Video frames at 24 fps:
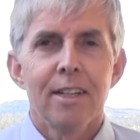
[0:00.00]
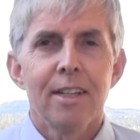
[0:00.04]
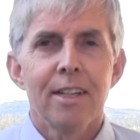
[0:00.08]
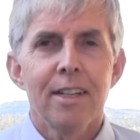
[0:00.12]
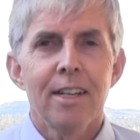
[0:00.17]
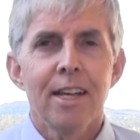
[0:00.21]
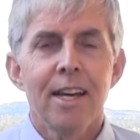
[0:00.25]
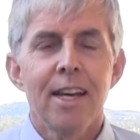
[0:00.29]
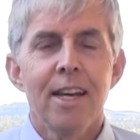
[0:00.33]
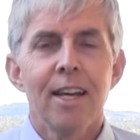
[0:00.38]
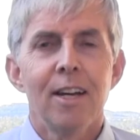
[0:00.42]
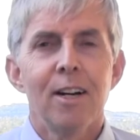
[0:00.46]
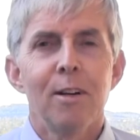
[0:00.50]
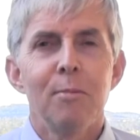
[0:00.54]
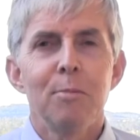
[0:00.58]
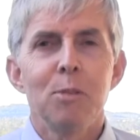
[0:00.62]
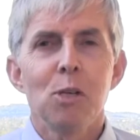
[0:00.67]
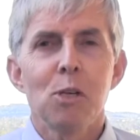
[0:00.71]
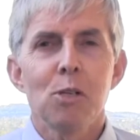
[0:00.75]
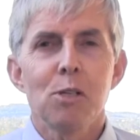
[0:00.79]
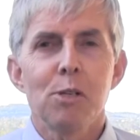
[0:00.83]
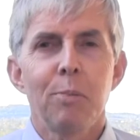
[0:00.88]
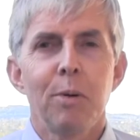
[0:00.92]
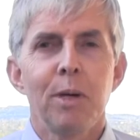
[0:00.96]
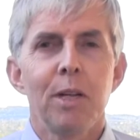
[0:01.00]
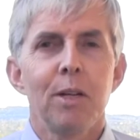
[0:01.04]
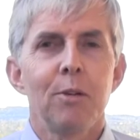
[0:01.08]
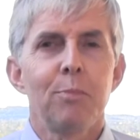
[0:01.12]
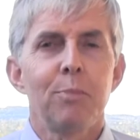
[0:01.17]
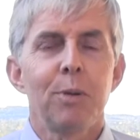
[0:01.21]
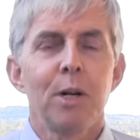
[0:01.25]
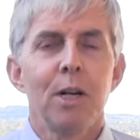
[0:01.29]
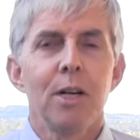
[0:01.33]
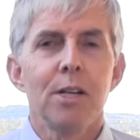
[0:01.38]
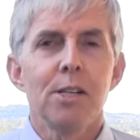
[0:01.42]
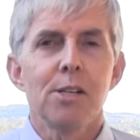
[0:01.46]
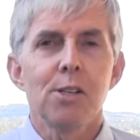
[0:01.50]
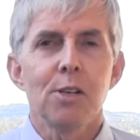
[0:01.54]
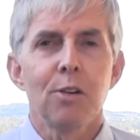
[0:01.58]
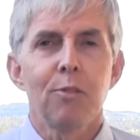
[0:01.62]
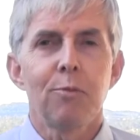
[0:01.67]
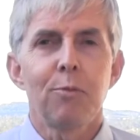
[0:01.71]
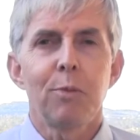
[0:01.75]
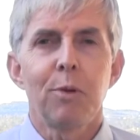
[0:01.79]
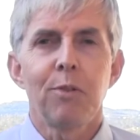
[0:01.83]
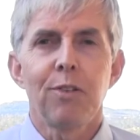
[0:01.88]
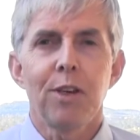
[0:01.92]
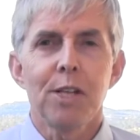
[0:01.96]
G'day, I'm Dr. Peter Price
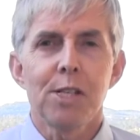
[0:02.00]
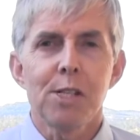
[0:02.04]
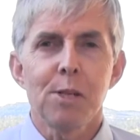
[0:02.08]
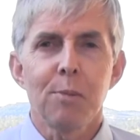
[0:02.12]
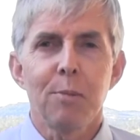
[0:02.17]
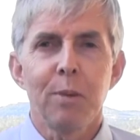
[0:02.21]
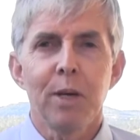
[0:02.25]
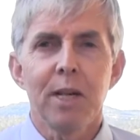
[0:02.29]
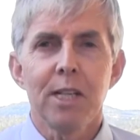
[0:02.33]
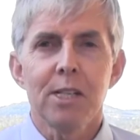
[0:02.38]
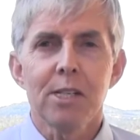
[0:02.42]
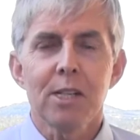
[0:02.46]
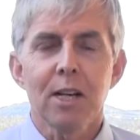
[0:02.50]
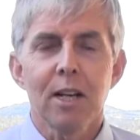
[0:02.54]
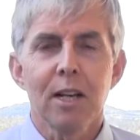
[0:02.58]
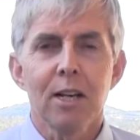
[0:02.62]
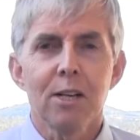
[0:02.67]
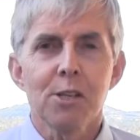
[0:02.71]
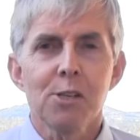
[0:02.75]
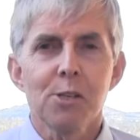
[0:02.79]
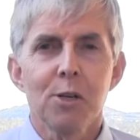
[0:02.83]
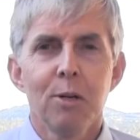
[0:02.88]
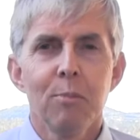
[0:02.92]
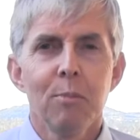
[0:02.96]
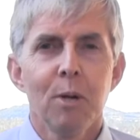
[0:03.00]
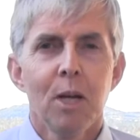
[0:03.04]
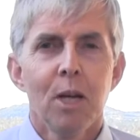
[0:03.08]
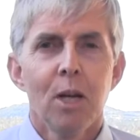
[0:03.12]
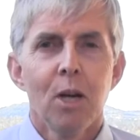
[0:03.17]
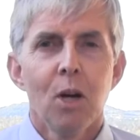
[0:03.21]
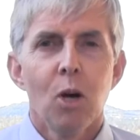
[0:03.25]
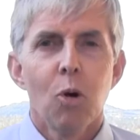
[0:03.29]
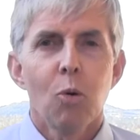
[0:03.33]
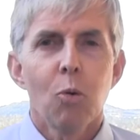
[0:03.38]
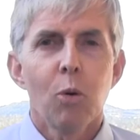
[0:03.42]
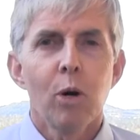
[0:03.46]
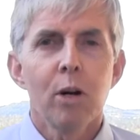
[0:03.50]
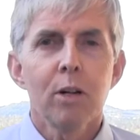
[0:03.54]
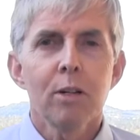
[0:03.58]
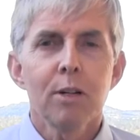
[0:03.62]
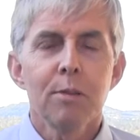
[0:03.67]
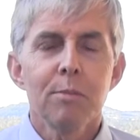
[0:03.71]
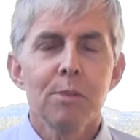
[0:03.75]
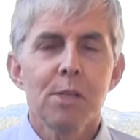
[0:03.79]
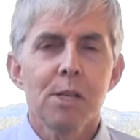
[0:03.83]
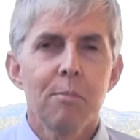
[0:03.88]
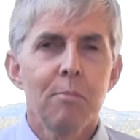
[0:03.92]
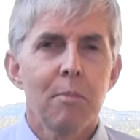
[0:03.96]
of Professor Pete's Classroom.
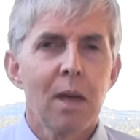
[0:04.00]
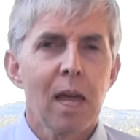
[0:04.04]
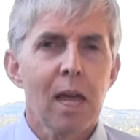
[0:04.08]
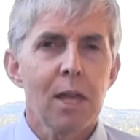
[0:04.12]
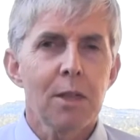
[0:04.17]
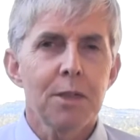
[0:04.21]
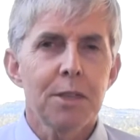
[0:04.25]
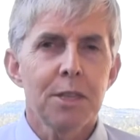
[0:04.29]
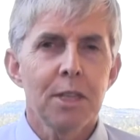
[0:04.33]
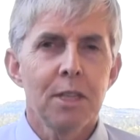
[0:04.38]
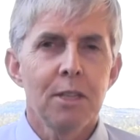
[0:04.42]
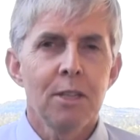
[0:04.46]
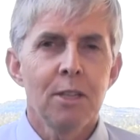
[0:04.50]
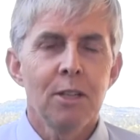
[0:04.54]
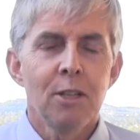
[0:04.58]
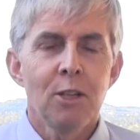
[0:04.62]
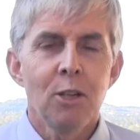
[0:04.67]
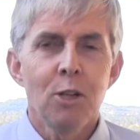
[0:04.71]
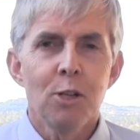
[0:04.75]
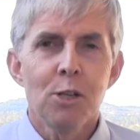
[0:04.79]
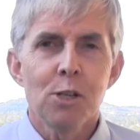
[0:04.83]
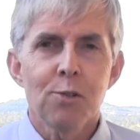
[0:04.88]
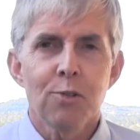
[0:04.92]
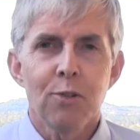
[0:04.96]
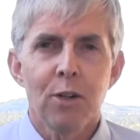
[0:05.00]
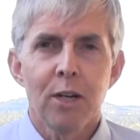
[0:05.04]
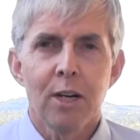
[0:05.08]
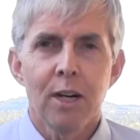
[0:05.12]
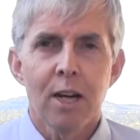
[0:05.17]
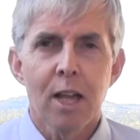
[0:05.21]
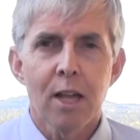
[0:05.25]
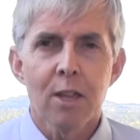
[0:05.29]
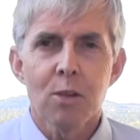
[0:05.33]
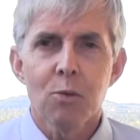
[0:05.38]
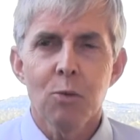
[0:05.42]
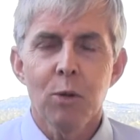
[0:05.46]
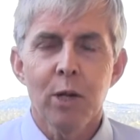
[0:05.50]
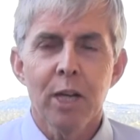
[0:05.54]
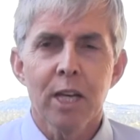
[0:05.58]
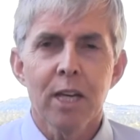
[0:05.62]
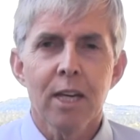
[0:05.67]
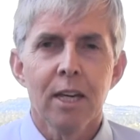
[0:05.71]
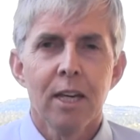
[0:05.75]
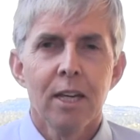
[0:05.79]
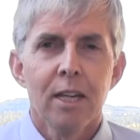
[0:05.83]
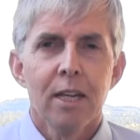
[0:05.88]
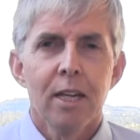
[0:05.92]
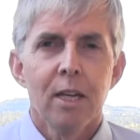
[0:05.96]
Welcome to Math in the News for another
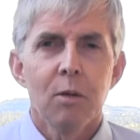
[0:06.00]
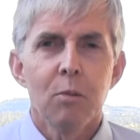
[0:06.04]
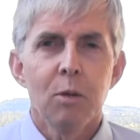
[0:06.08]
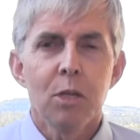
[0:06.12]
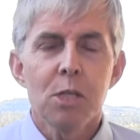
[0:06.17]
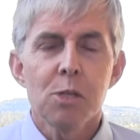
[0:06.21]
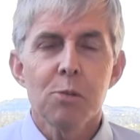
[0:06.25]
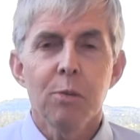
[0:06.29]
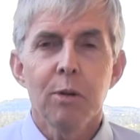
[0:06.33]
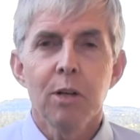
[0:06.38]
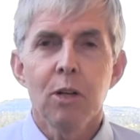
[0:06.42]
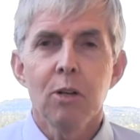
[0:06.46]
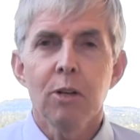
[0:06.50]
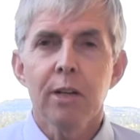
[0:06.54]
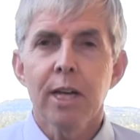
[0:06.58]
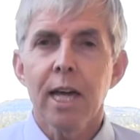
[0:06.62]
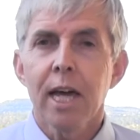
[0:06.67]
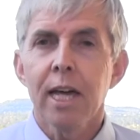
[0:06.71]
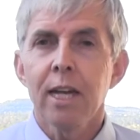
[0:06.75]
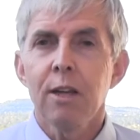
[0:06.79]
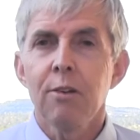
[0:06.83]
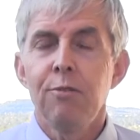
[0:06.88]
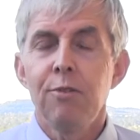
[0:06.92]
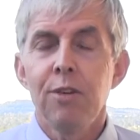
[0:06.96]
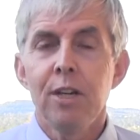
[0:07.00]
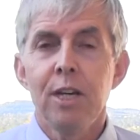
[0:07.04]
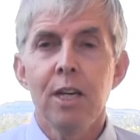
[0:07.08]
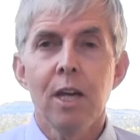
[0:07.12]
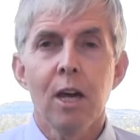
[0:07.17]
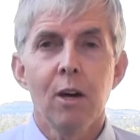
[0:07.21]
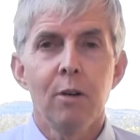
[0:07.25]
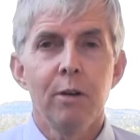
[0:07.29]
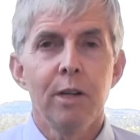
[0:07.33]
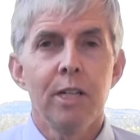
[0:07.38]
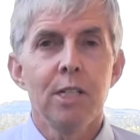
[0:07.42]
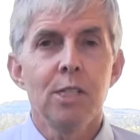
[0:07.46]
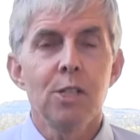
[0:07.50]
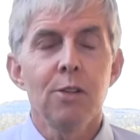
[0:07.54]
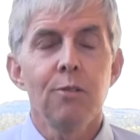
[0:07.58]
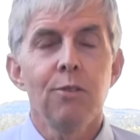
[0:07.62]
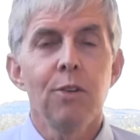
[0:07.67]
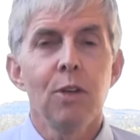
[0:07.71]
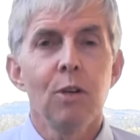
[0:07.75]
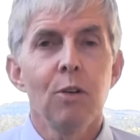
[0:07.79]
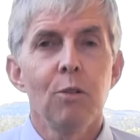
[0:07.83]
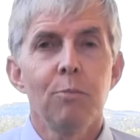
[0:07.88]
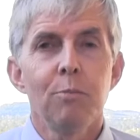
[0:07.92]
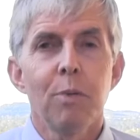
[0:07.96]
week, in which we look at a video
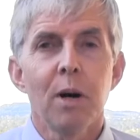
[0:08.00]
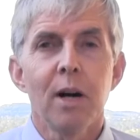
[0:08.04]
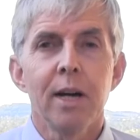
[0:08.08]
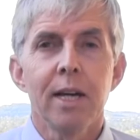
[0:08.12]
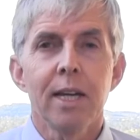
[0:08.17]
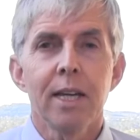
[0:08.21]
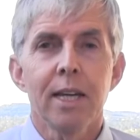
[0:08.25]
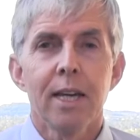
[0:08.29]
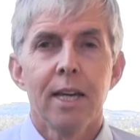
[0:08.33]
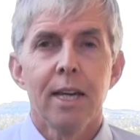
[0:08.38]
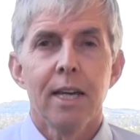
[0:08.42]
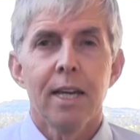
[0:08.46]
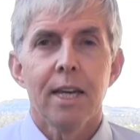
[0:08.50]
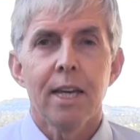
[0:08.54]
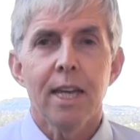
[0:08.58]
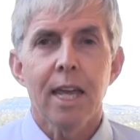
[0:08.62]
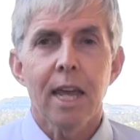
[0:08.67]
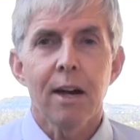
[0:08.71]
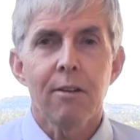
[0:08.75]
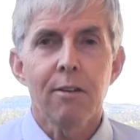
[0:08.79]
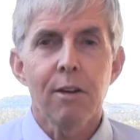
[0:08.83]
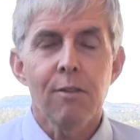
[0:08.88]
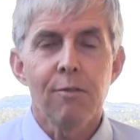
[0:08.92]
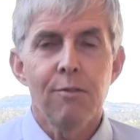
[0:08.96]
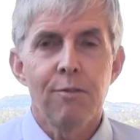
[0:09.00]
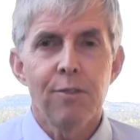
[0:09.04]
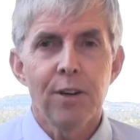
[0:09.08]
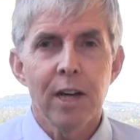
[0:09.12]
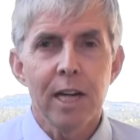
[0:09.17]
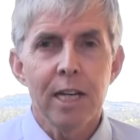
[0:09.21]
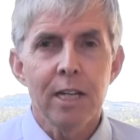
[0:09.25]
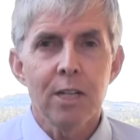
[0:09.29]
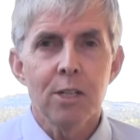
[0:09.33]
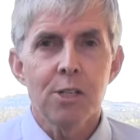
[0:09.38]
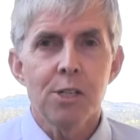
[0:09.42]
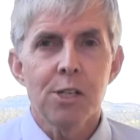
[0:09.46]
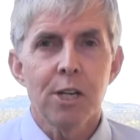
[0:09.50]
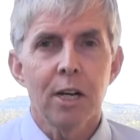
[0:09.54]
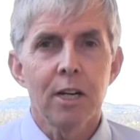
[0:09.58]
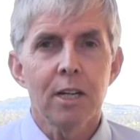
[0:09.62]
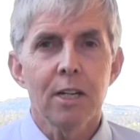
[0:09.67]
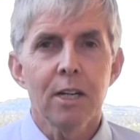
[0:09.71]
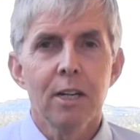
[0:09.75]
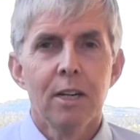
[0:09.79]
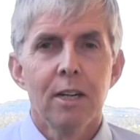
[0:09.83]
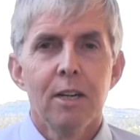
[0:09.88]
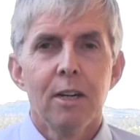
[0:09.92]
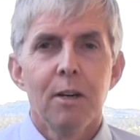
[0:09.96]
interview by Gary
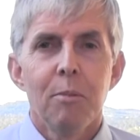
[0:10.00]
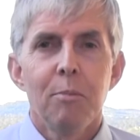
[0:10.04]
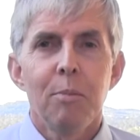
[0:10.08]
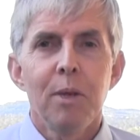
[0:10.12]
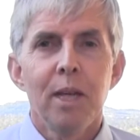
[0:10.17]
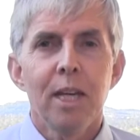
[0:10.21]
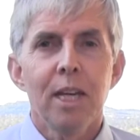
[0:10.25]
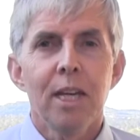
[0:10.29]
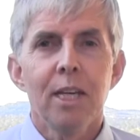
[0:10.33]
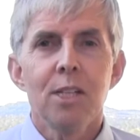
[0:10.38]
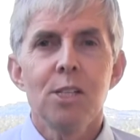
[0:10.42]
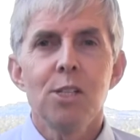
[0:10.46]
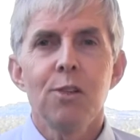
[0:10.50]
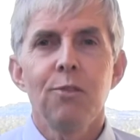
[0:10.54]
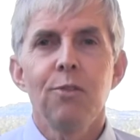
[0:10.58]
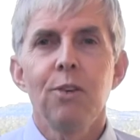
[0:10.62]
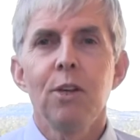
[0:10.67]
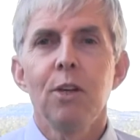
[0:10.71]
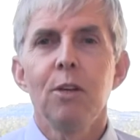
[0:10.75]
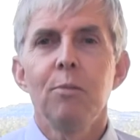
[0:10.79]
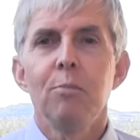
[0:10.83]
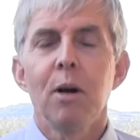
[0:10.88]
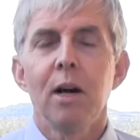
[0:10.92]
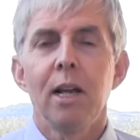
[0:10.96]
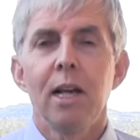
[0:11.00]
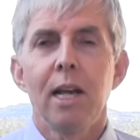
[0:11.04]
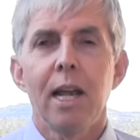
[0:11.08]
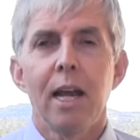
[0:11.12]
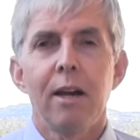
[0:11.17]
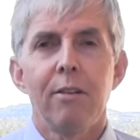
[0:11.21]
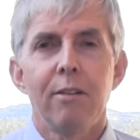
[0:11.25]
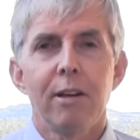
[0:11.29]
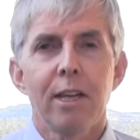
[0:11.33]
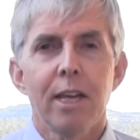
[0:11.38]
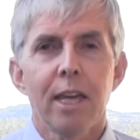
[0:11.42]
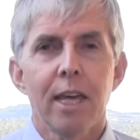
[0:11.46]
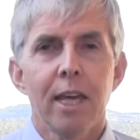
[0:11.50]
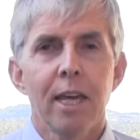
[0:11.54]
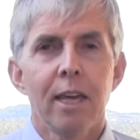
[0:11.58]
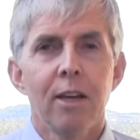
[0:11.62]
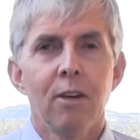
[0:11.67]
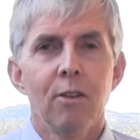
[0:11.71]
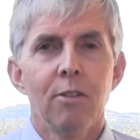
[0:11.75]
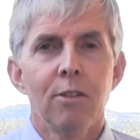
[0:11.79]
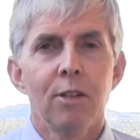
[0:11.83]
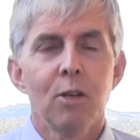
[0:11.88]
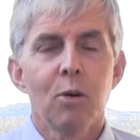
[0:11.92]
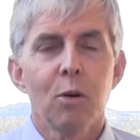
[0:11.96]
Vaynerchuck being interviewed by Larry
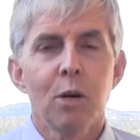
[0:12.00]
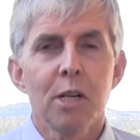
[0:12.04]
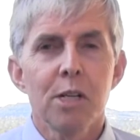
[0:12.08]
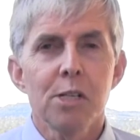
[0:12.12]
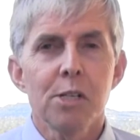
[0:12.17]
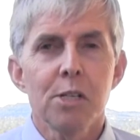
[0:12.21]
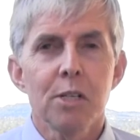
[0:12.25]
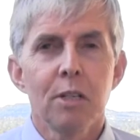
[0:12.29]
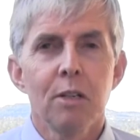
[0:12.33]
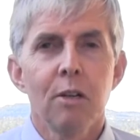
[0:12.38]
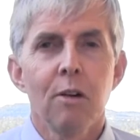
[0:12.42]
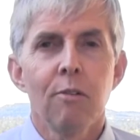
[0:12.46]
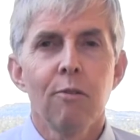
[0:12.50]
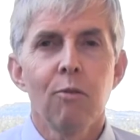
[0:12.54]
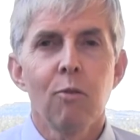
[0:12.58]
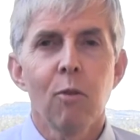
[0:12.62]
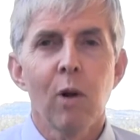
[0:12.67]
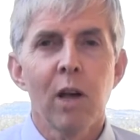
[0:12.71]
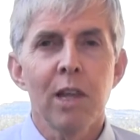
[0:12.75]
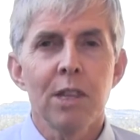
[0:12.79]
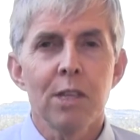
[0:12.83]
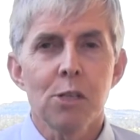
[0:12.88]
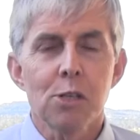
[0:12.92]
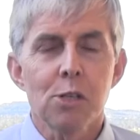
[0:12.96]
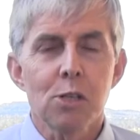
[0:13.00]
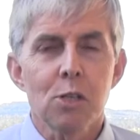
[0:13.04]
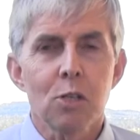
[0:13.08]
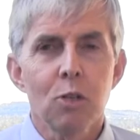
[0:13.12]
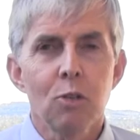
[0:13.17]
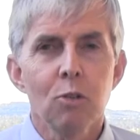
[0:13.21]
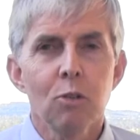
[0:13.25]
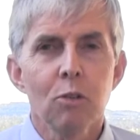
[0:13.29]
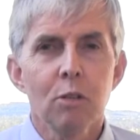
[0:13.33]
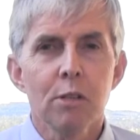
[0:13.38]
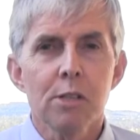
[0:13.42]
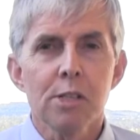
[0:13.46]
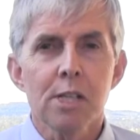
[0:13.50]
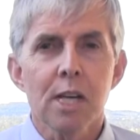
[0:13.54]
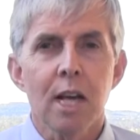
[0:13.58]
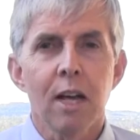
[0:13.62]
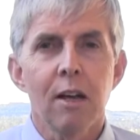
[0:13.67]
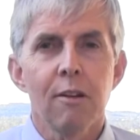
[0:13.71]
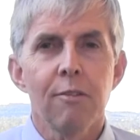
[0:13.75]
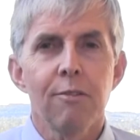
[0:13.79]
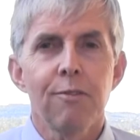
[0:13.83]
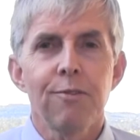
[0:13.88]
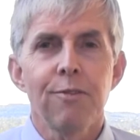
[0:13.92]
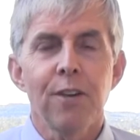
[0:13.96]
King on the question of whether schools
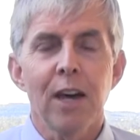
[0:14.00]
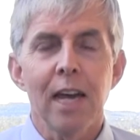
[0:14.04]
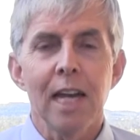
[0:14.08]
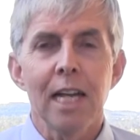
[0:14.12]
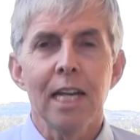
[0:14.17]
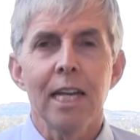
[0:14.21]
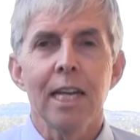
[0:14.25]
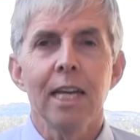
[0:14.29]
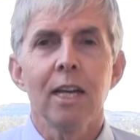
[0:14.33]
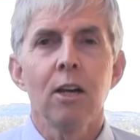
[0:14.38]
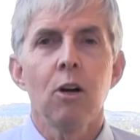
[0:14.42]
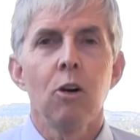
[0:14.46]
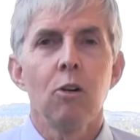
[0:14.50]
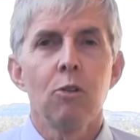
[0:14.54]
are failing